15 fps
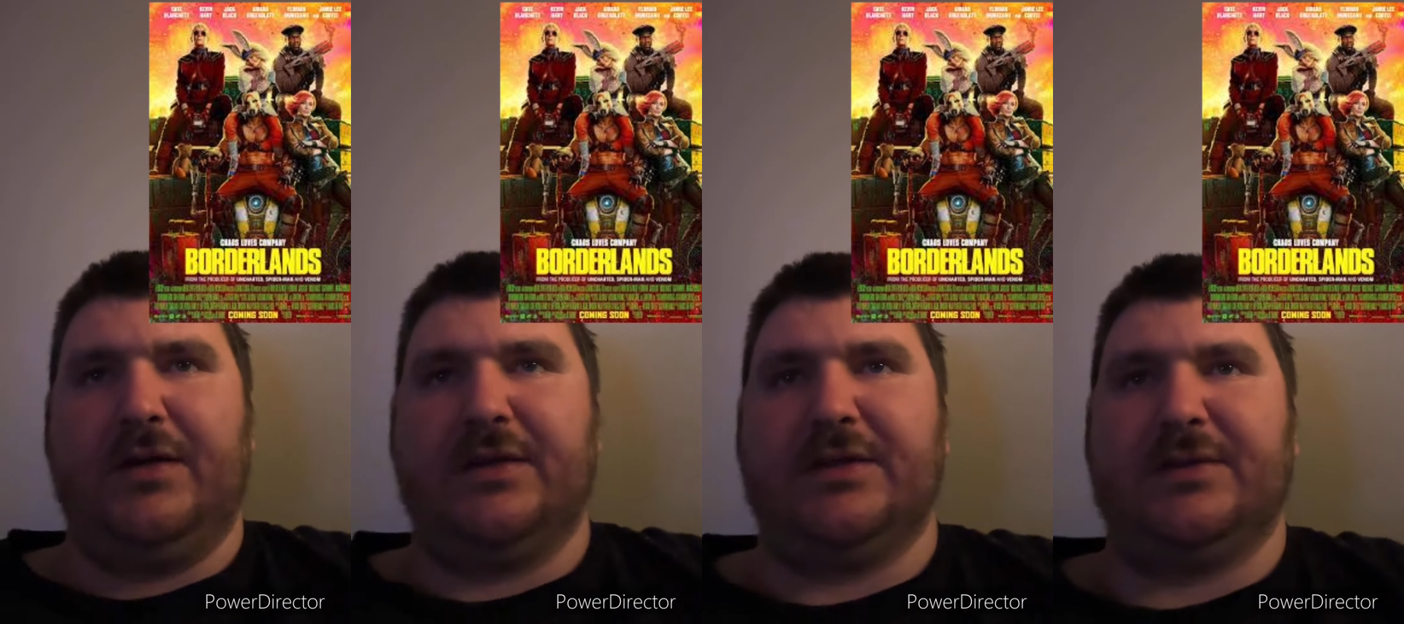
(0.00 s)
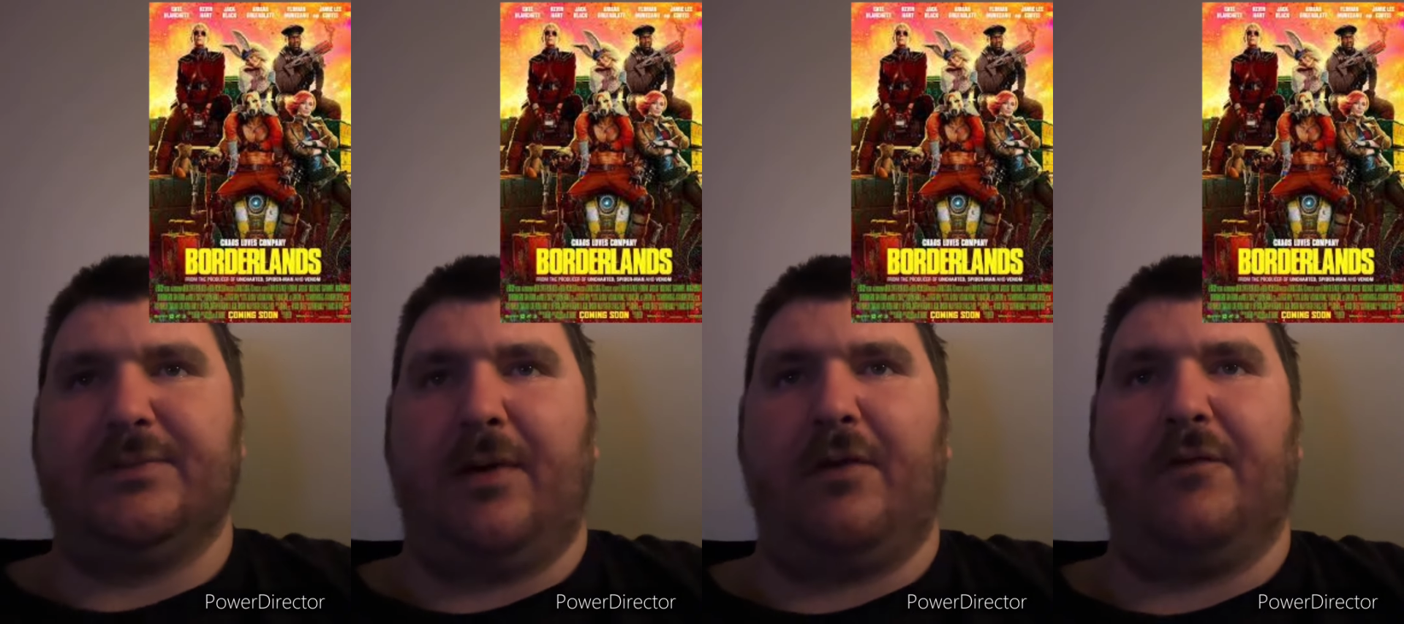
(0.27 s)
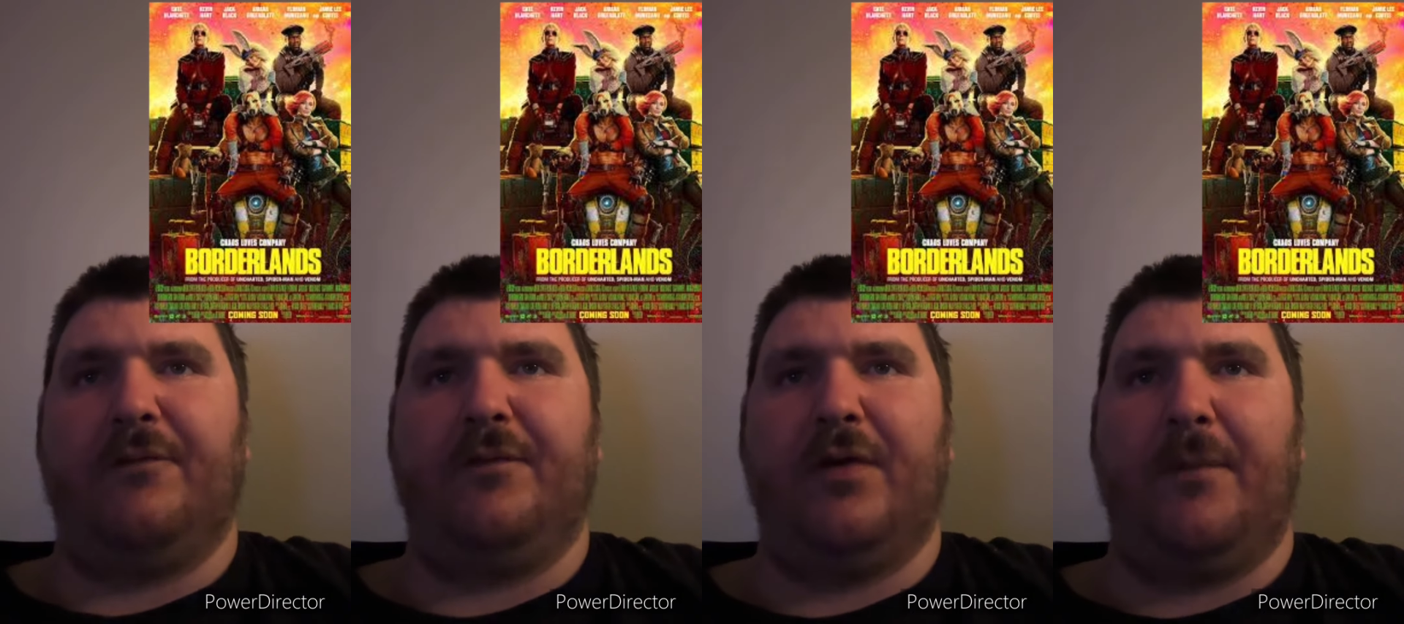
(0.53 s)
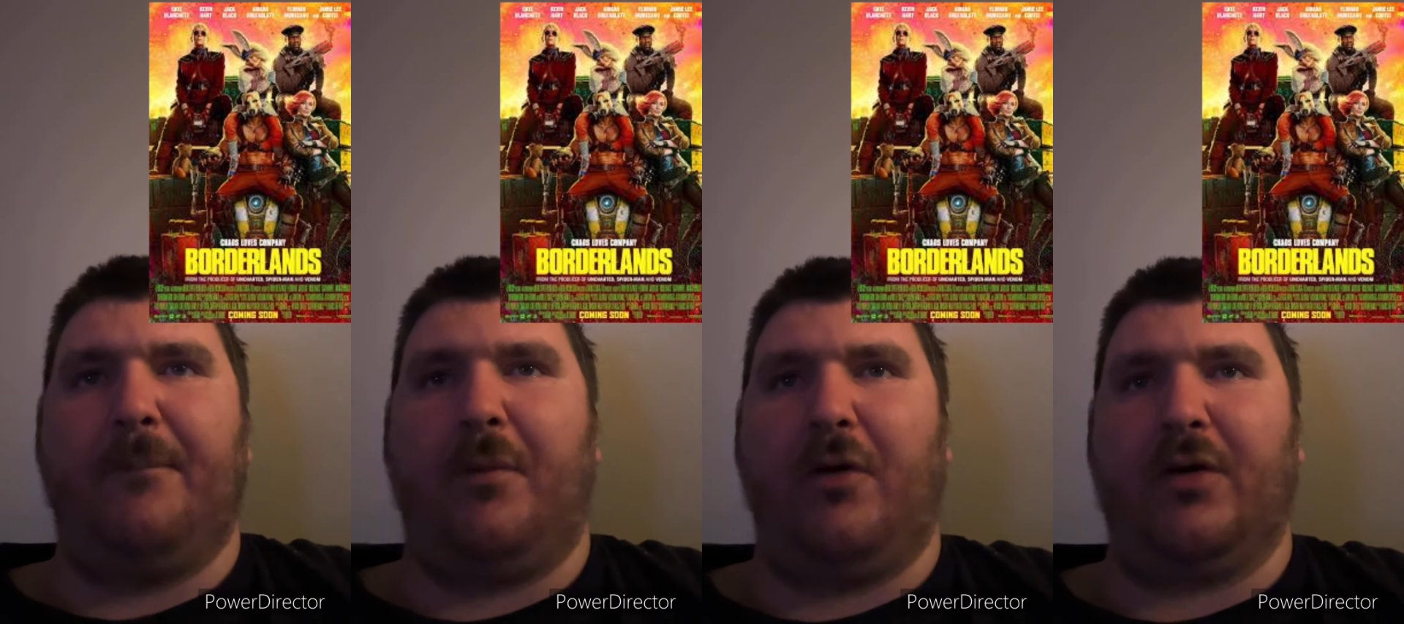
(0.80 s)
This is my review
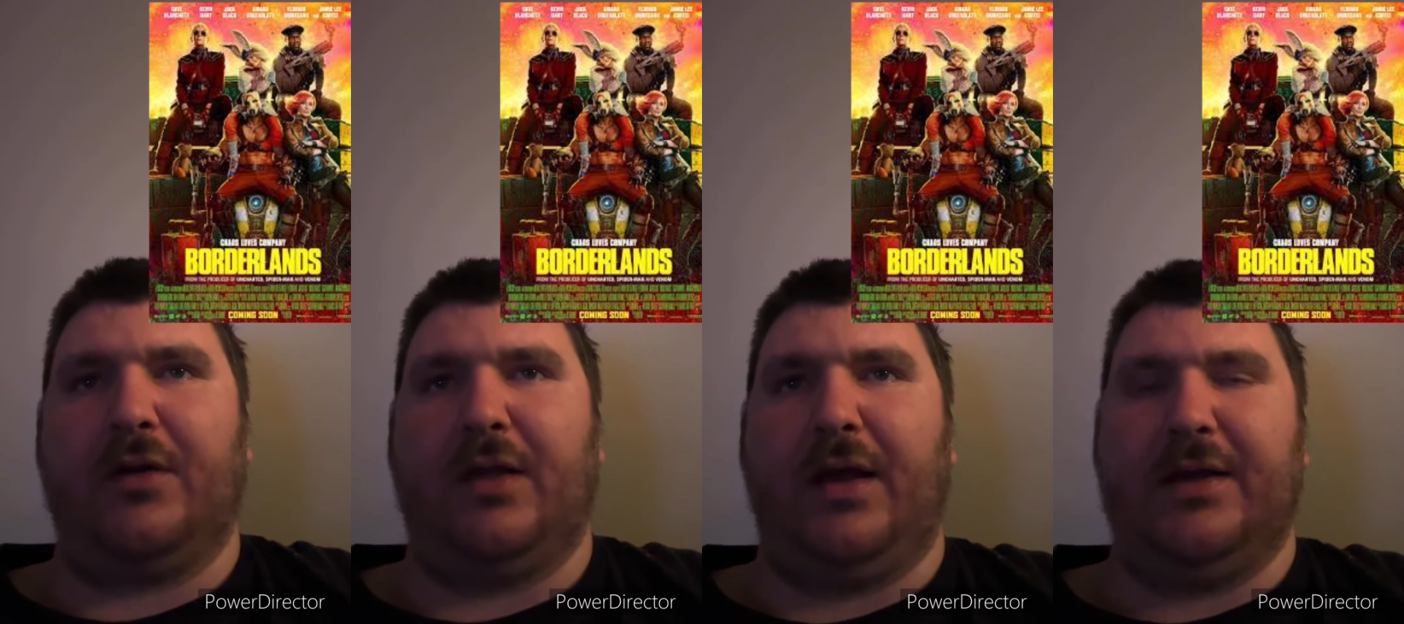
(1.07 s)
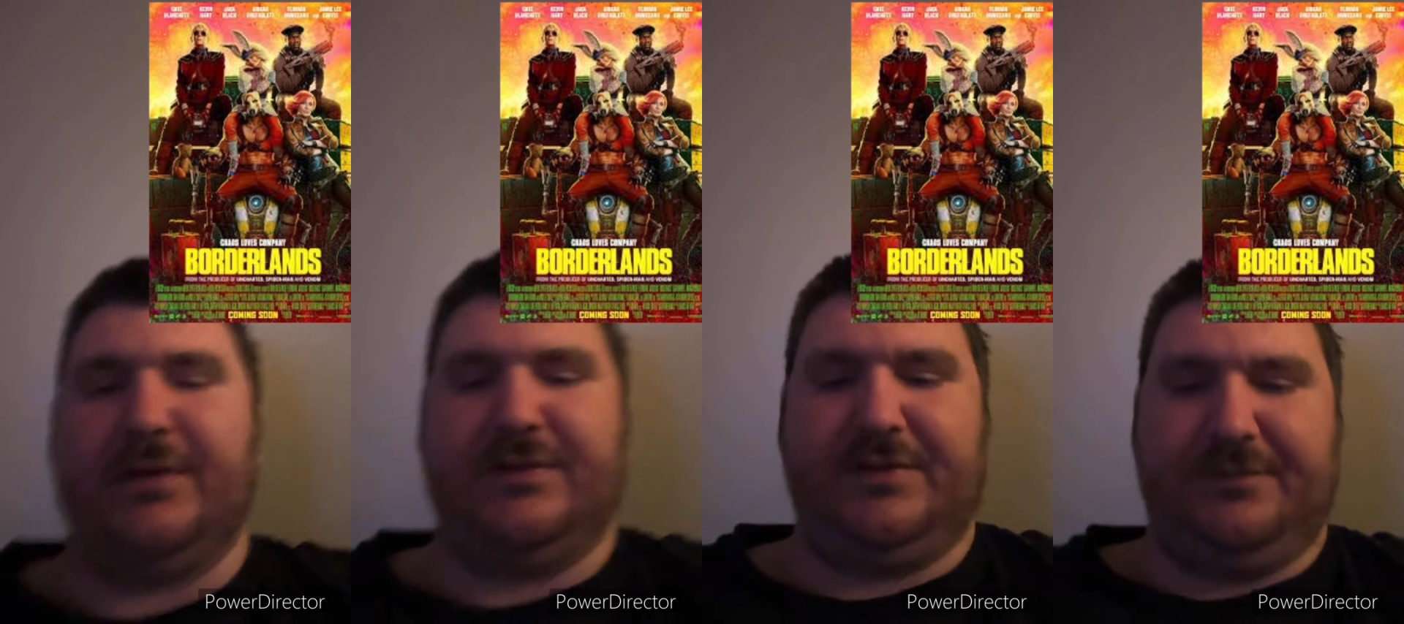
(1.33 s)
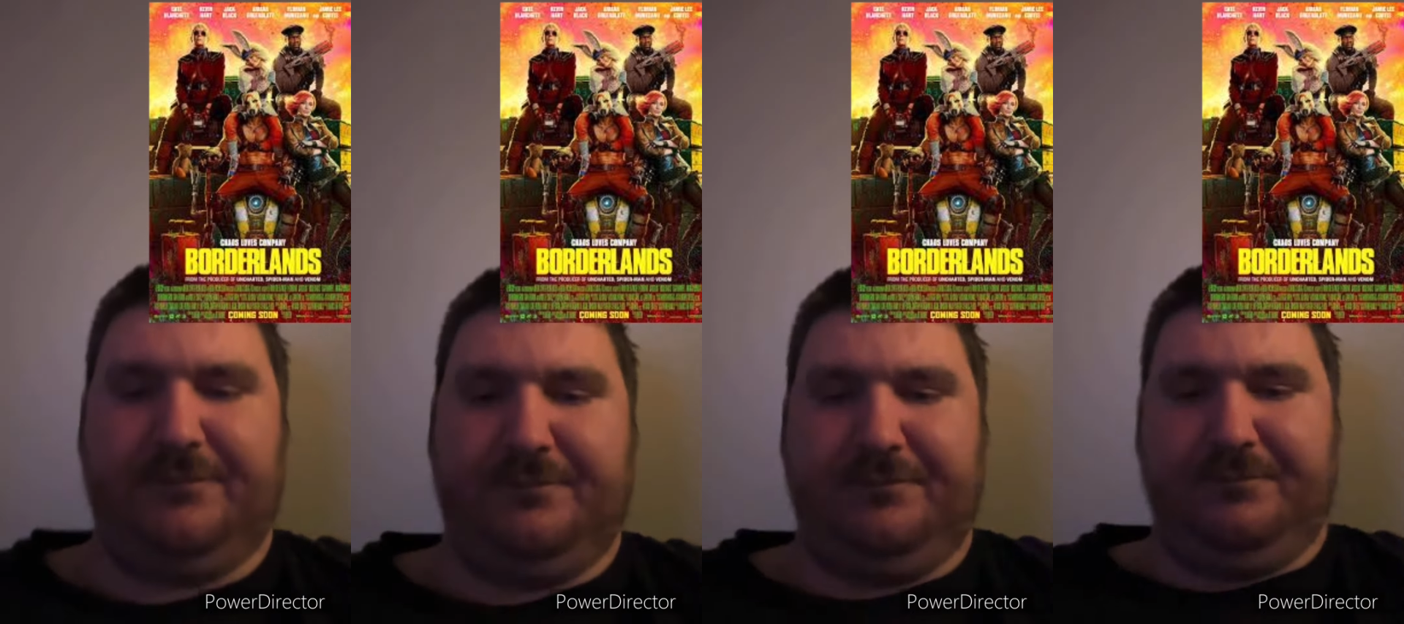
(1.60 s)
on Borderlands.